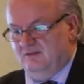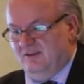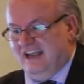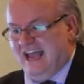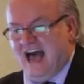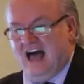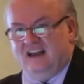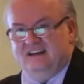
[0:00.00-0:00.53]

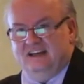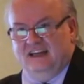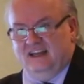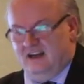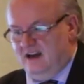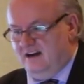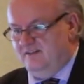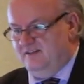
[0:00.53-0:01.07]

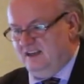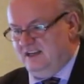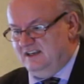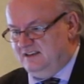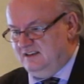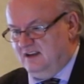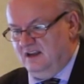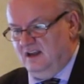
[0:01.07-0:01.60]
reality of
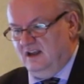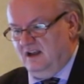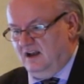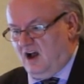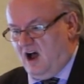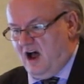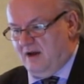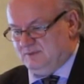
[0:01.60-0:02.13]
these
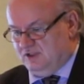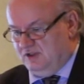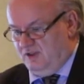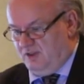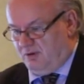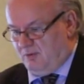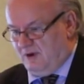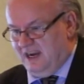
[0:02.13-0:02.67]

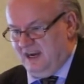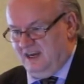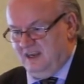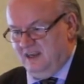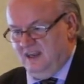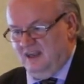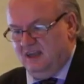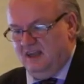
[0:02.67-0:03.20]
option
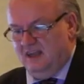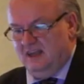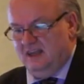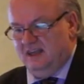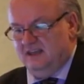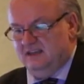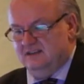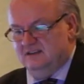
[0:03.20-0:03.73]
three
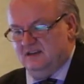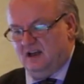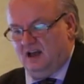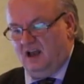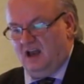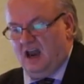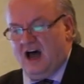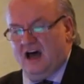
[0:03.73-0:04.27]
is
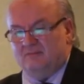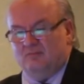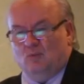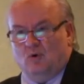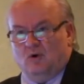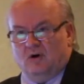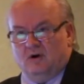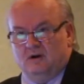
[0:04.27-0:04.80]
a lot
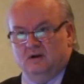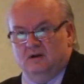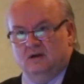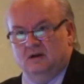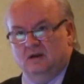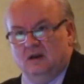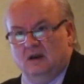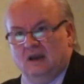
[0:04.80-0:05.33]
more
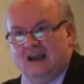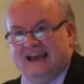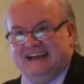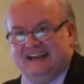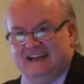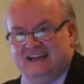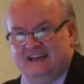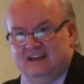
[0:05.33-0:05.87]

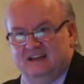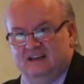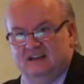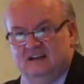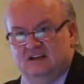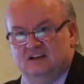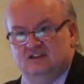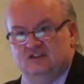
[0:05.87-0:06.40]
likely
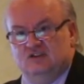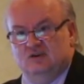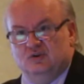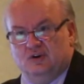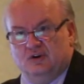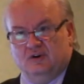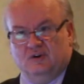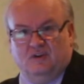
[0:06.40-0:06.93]

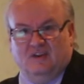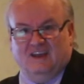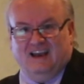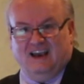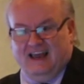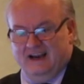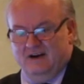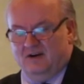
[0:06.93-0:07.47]
sooner
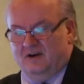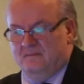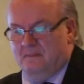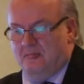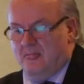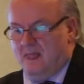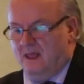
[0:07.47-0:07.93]
than later.